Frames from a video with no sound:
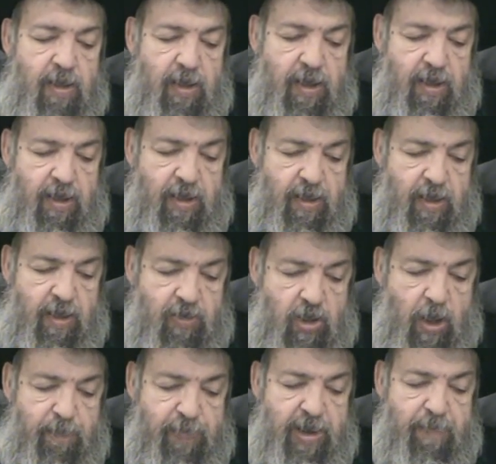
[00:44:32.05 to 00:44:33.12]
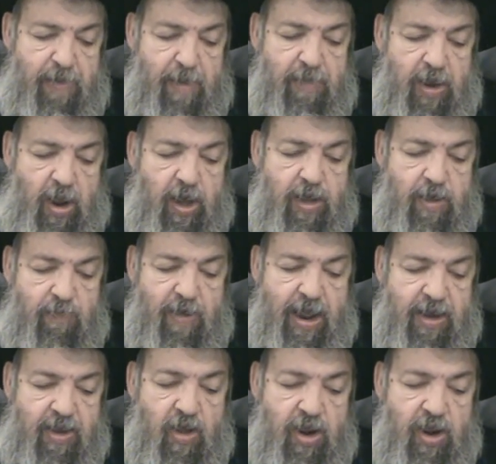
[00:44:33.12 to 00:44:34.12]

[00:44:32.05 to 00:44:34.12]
uh, accompanied by malachim, right?